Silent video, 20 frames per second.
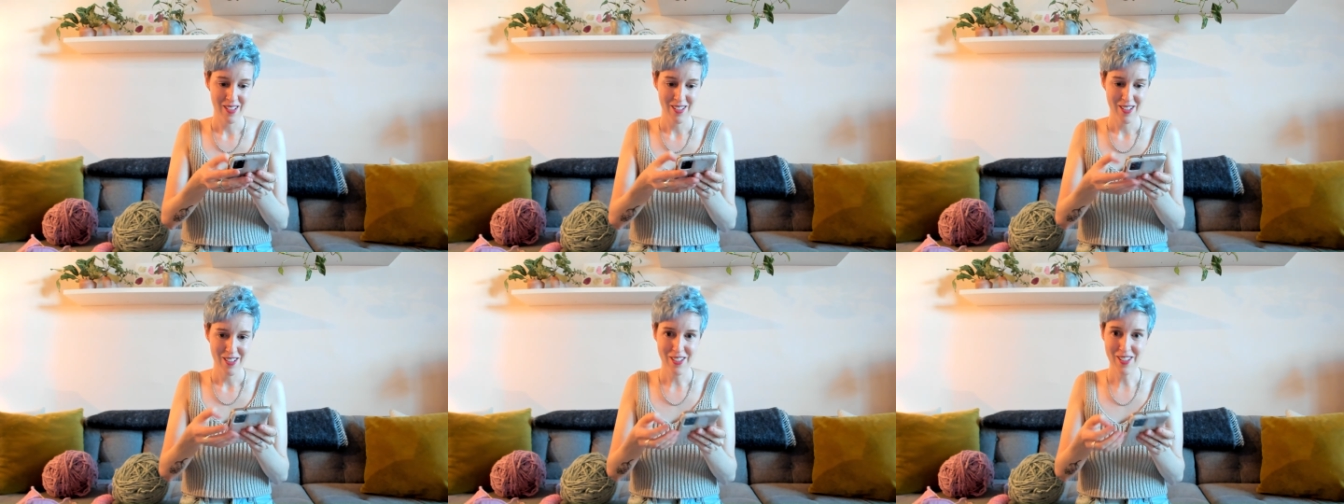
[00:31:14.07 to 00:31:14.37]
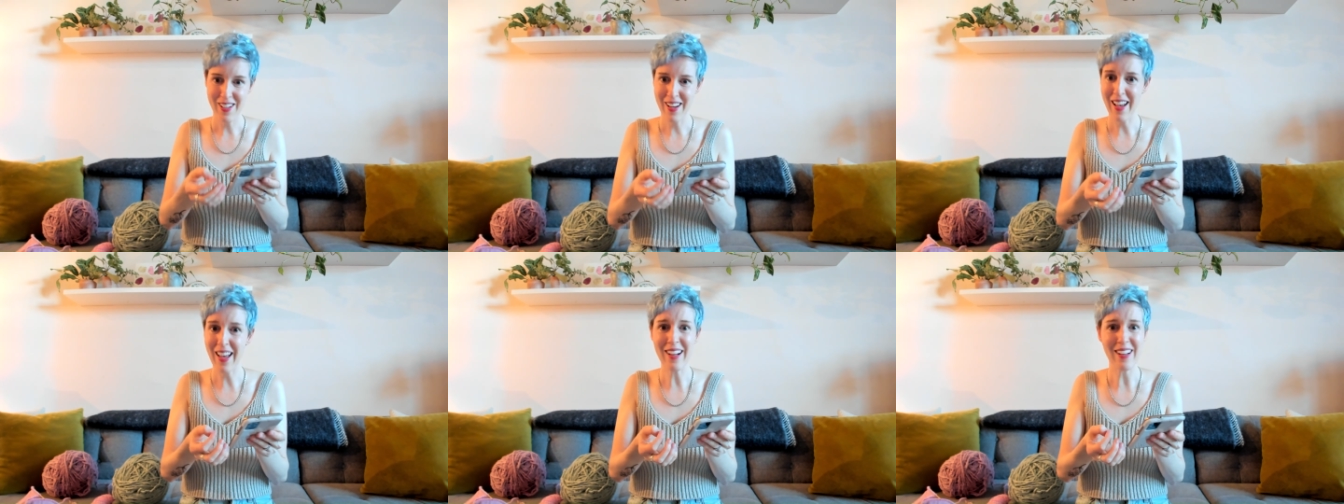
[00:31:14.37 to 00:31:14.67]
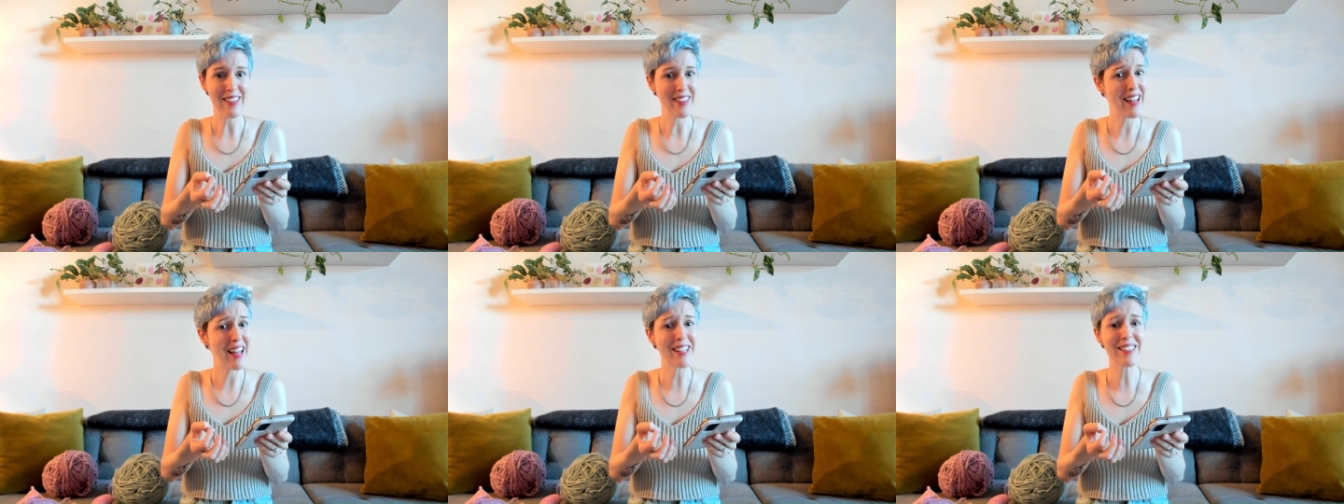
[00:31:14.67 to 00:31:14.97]
She had
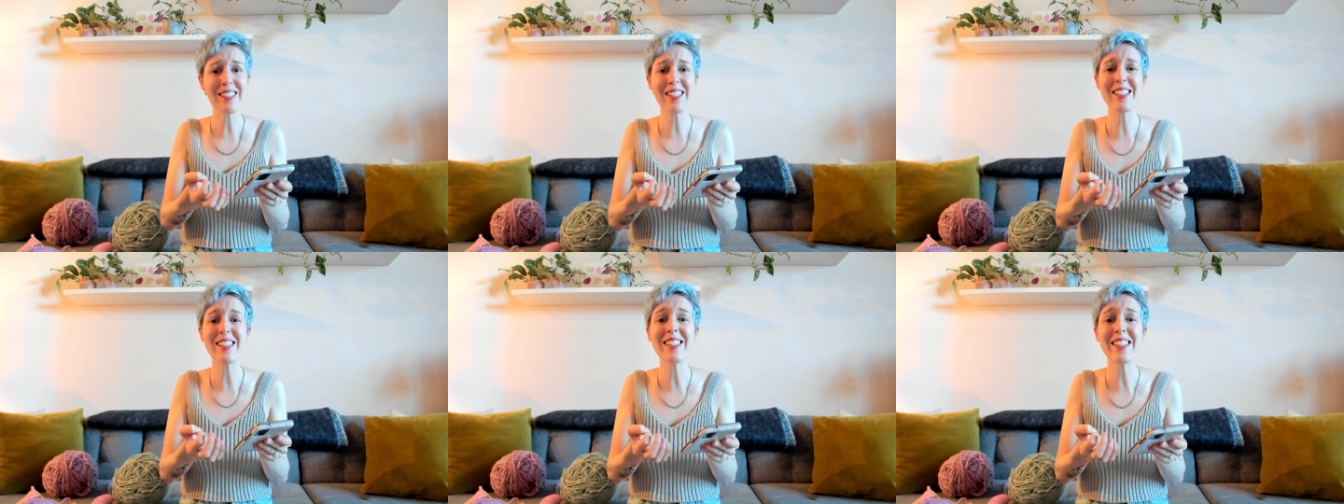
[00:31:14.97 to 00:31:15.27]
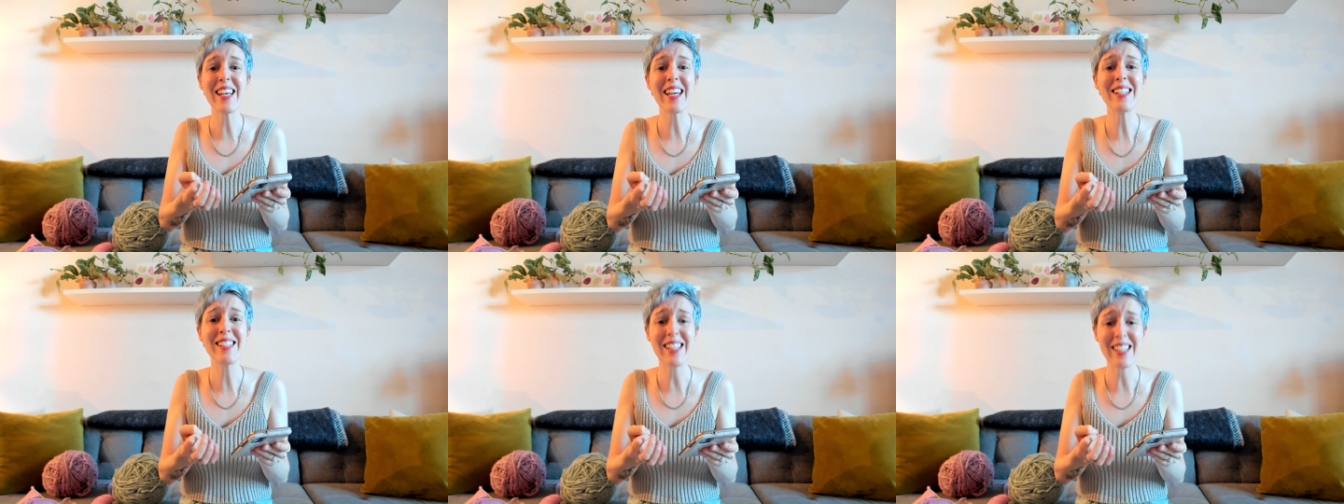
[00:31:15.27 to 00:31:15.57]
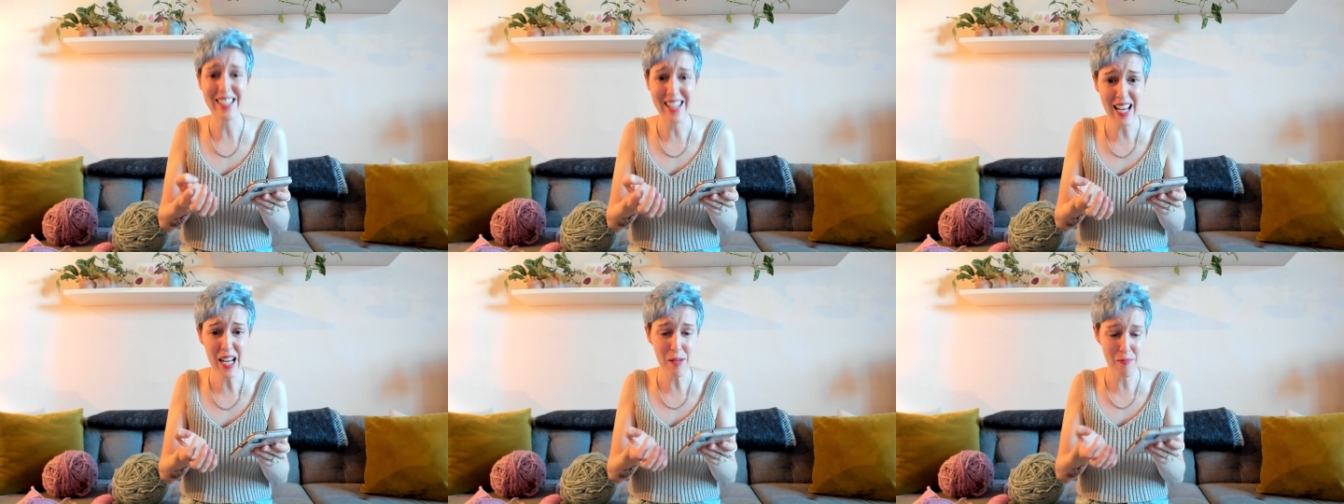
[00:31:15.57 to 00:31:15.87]
a lot to say
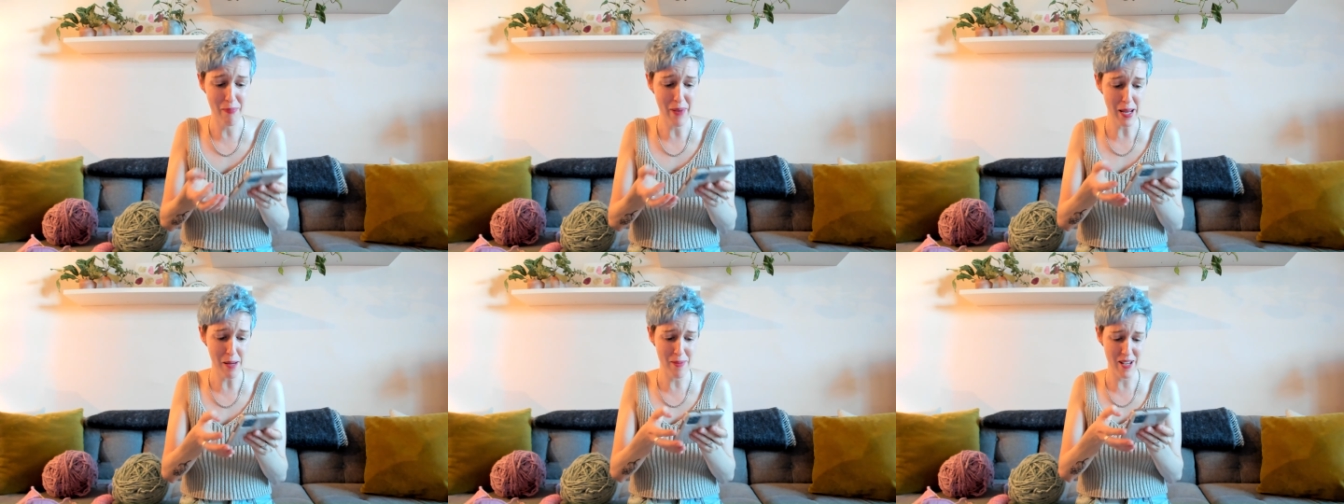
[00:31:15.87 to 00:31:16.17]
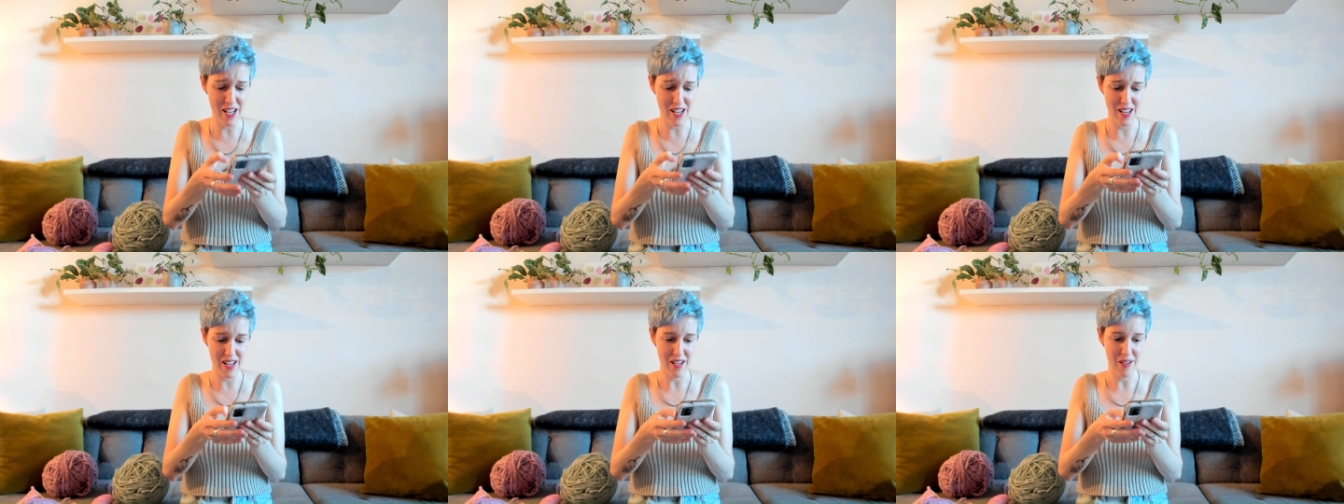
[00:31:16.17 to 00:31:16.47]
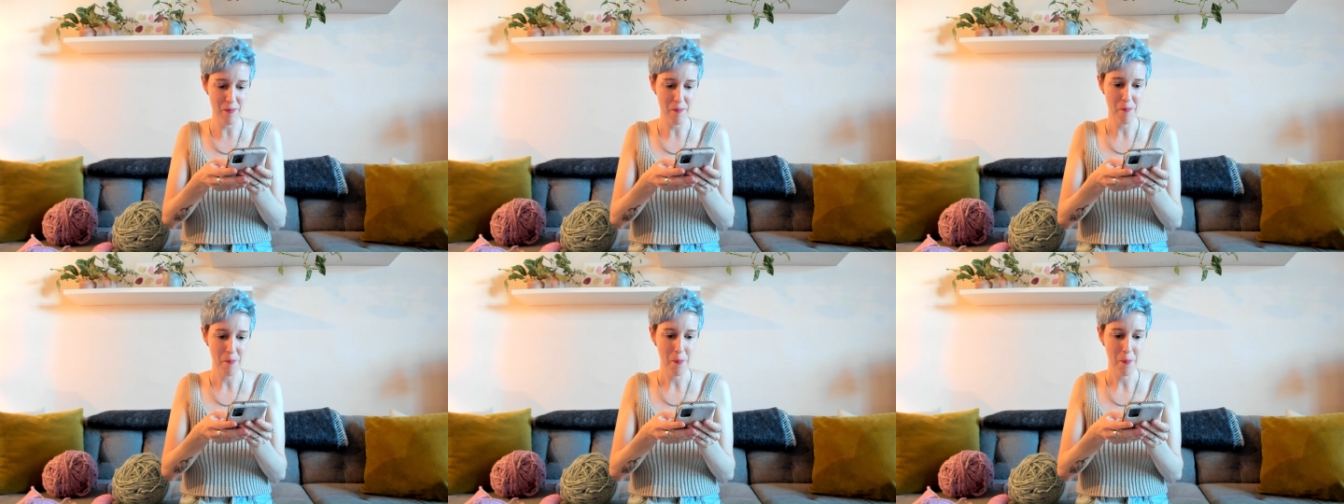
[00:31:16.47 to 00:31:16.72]
today, baby.